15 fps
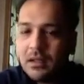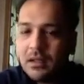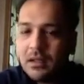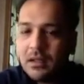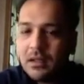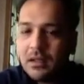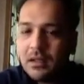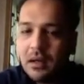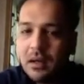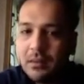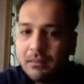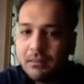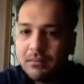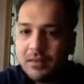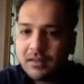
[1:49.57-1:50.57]
This
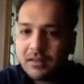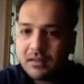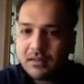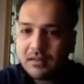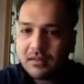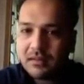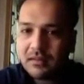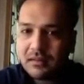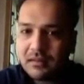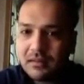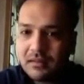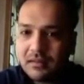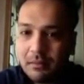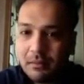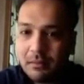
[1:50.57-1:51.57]
is some
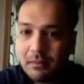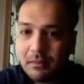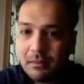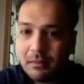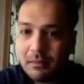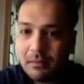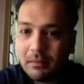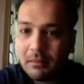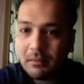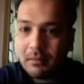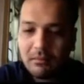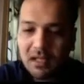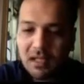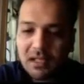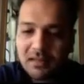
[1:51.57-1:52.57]
place in Manali.
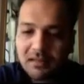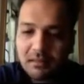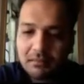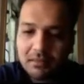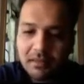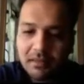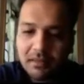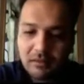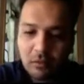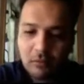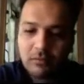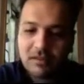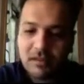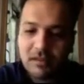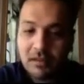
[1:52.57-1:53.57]
Some place is a homestay.
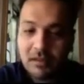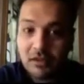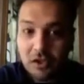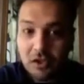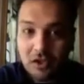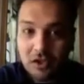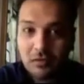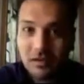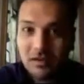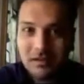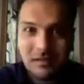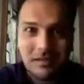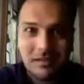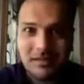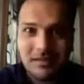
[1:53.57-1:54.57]
Akshay, you had the
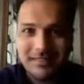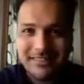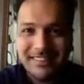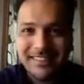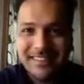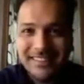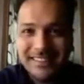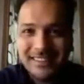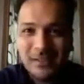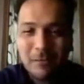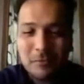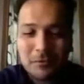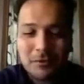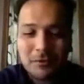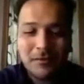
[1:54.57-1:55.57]

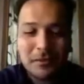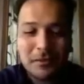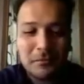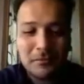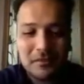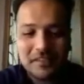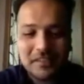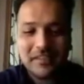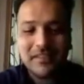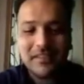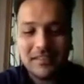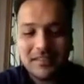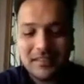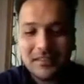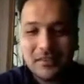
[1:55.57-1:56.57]
opportunity to visit it, so
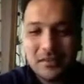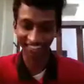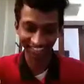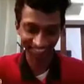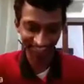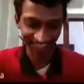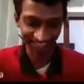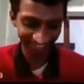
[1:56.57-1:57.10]
you know this